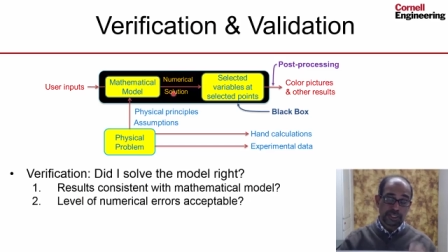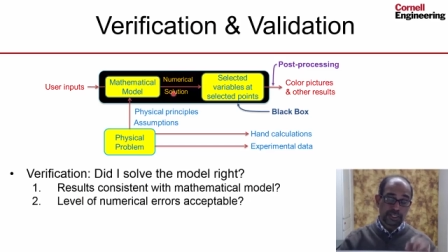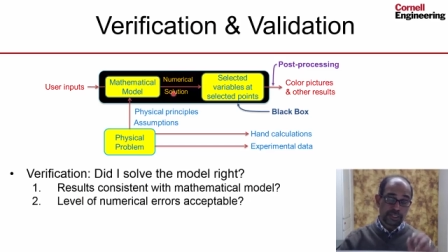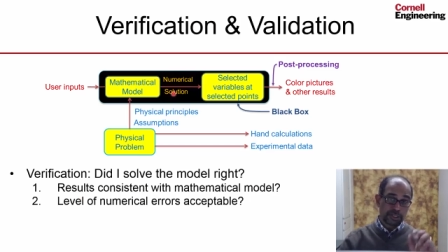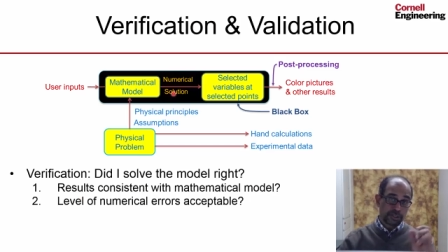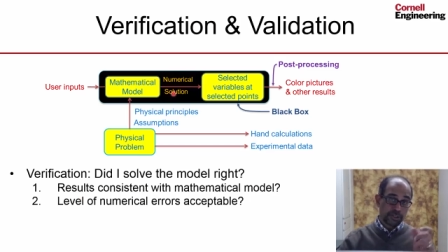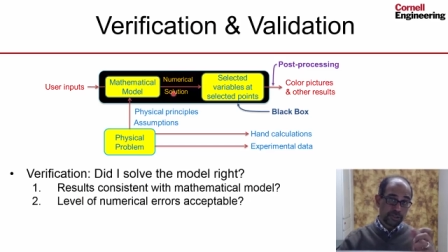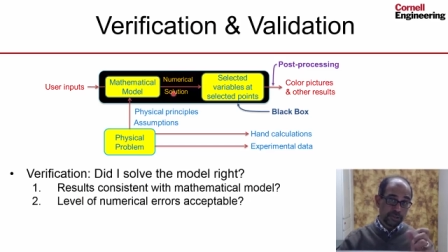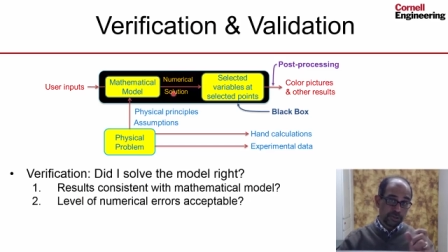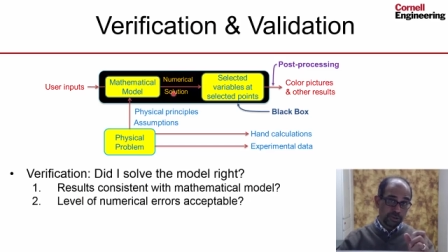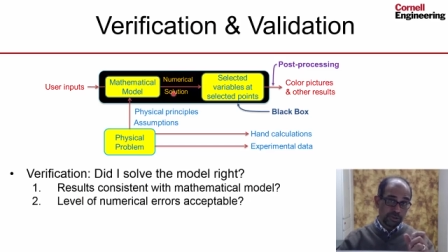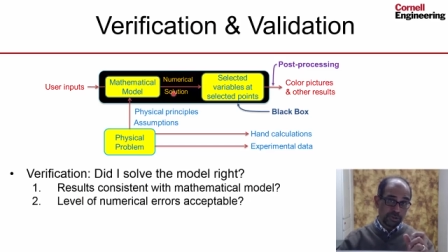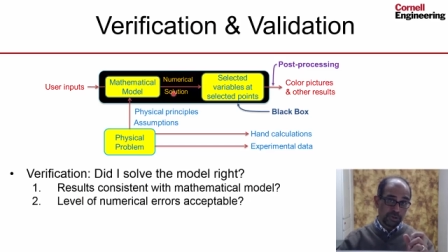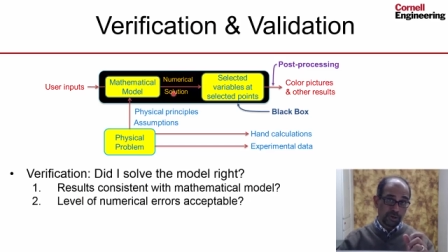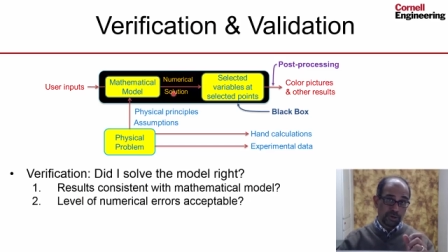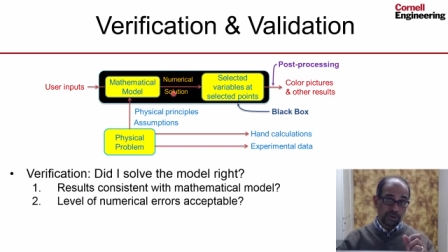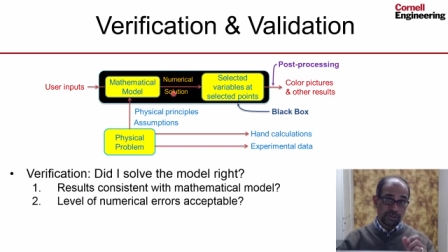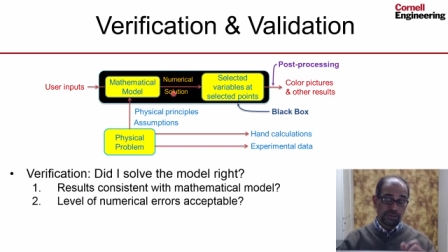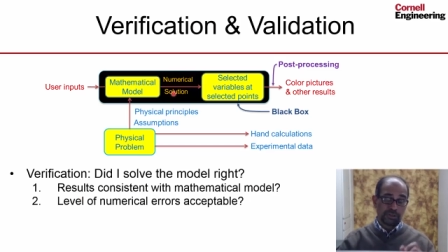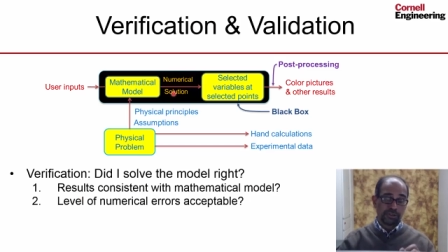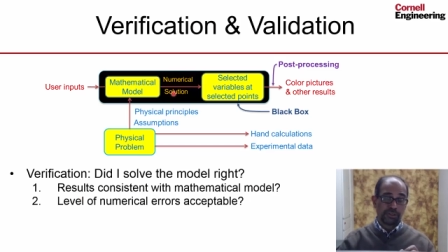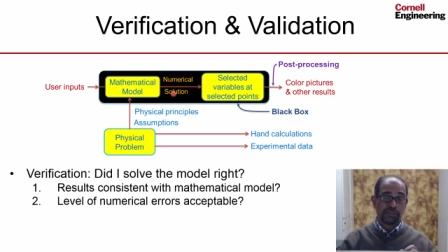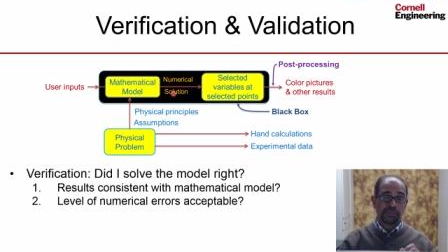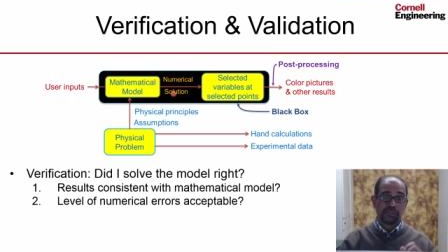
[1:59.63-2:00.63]
by the
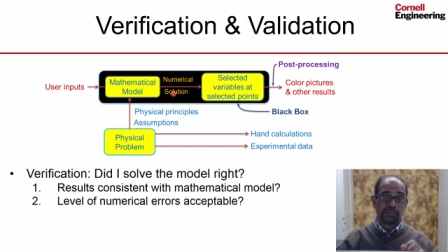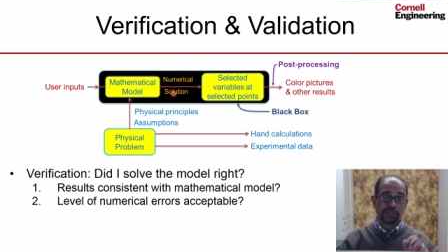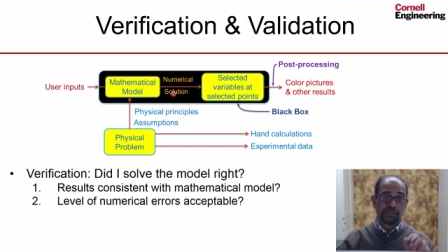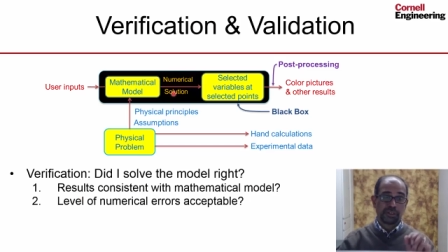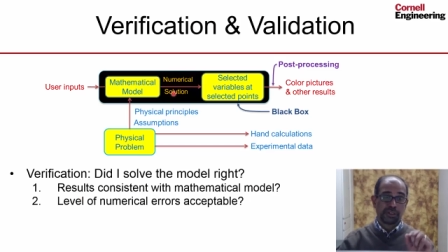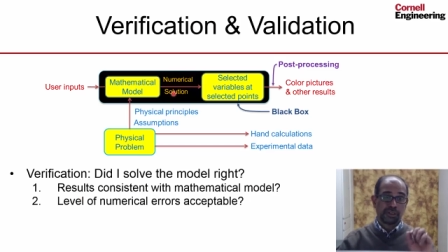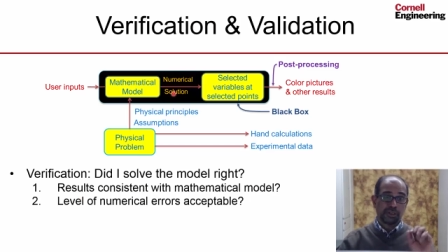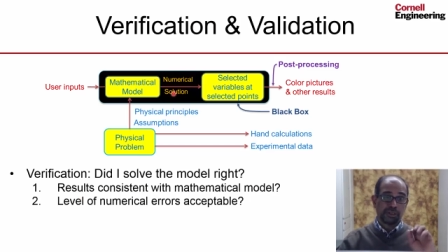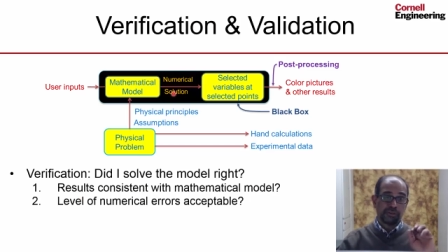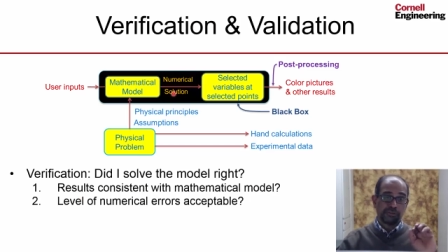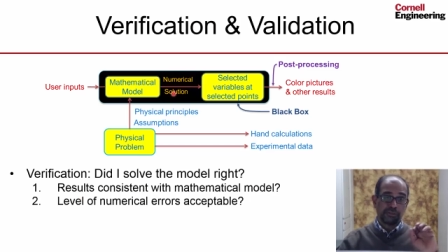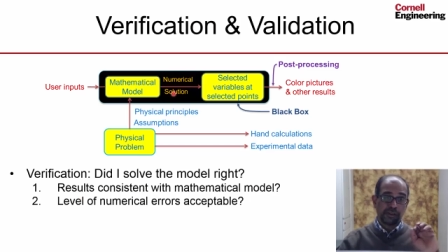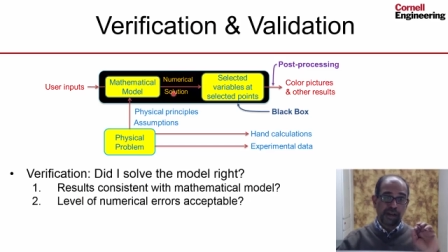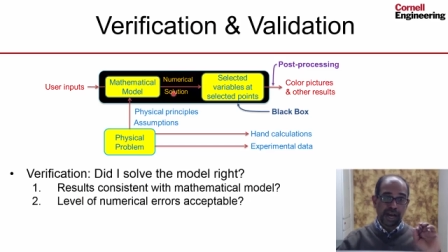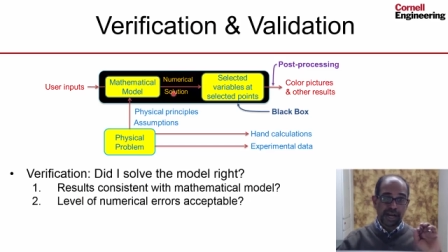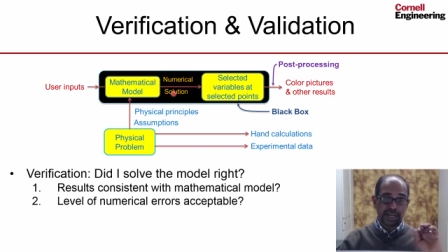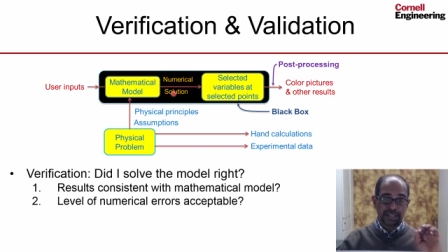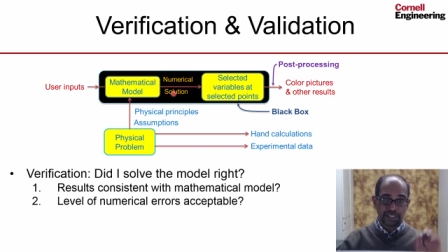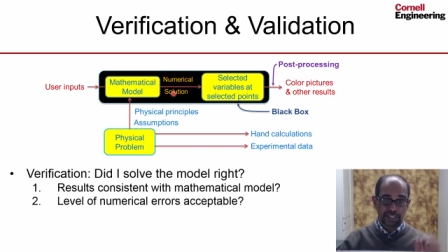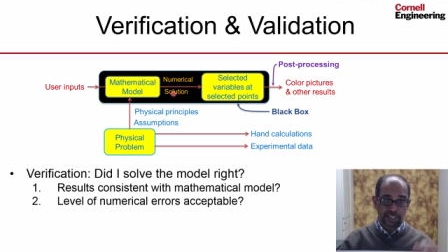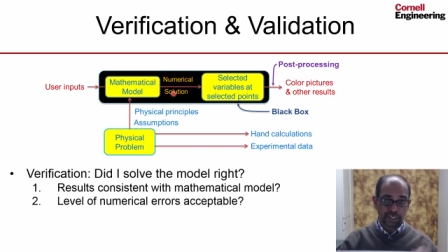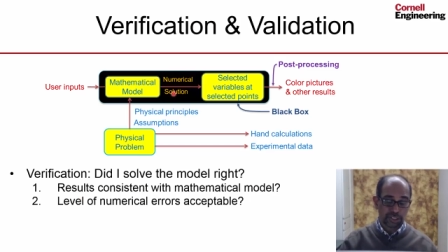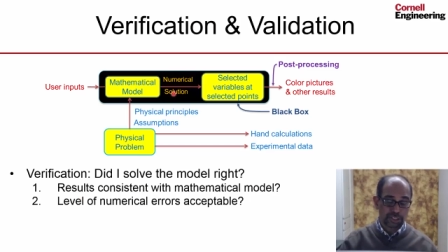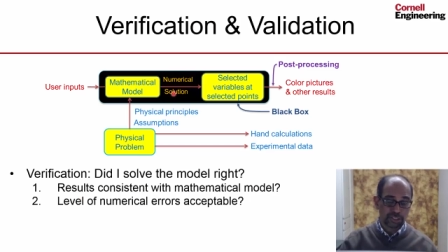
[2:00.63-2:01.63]
tool,
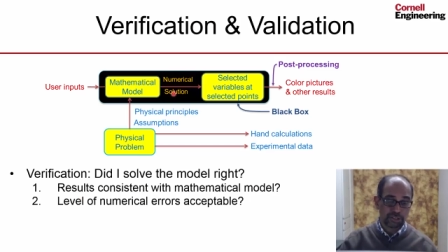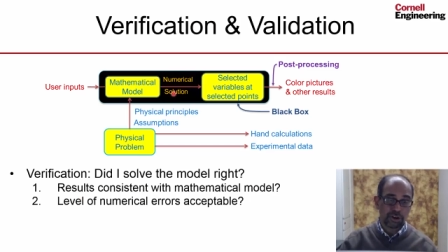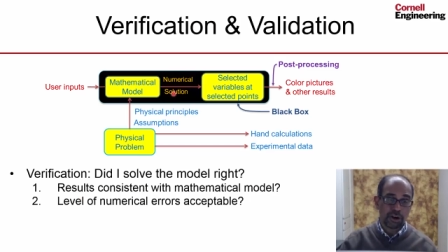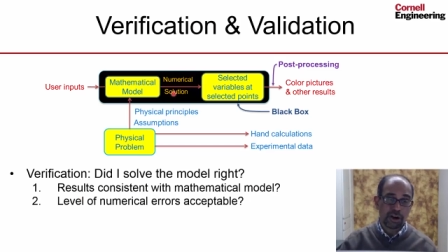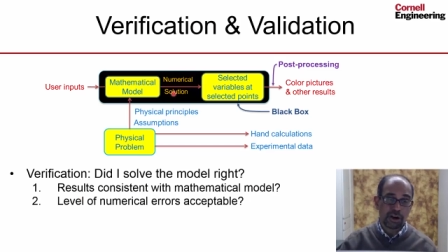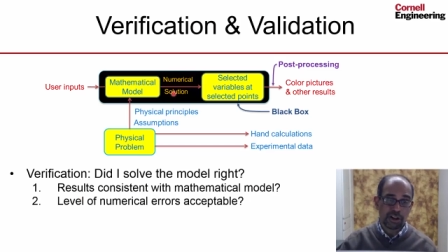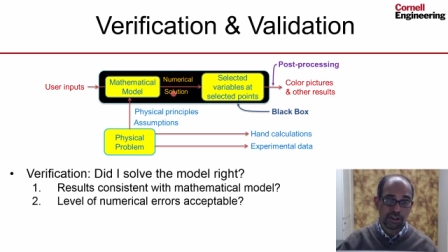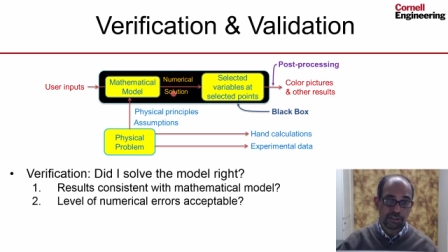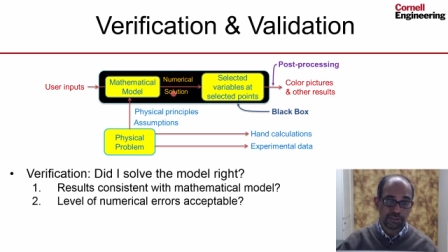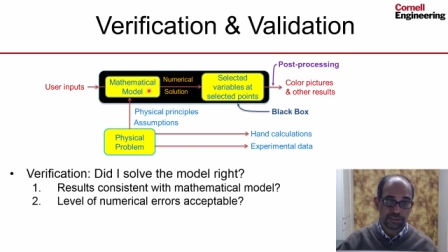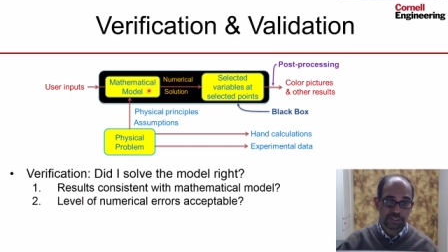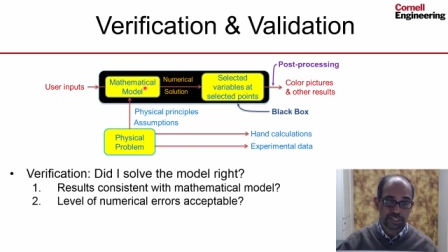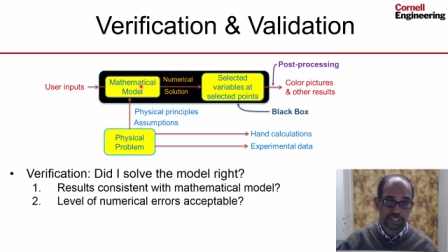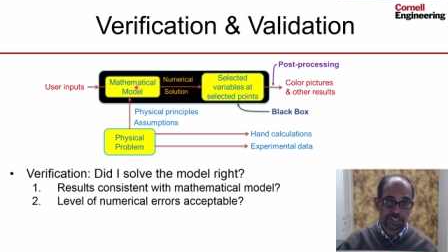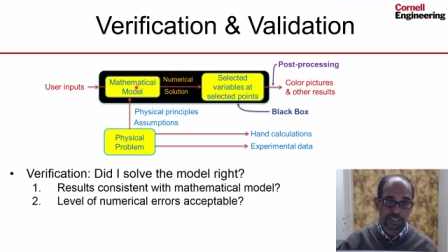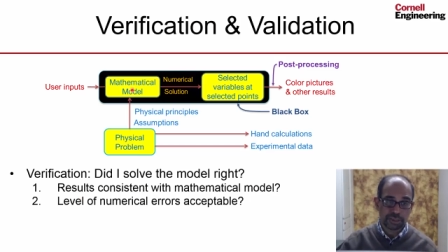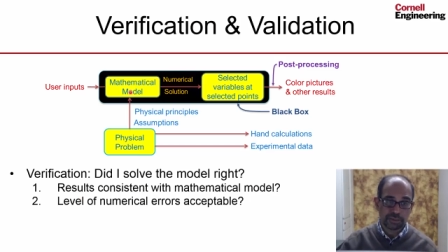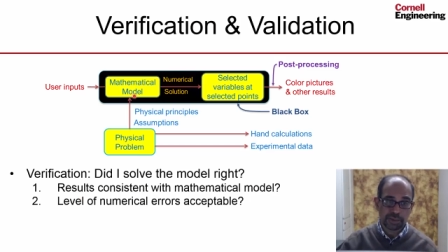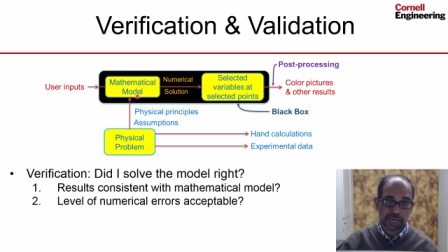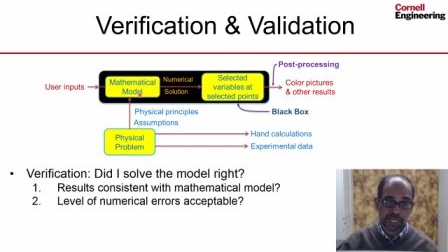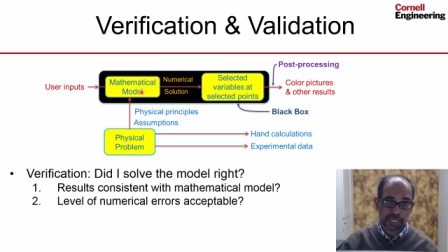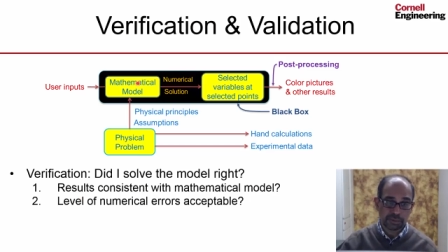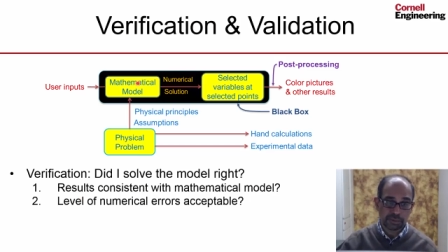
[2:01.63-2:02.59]
as it solves the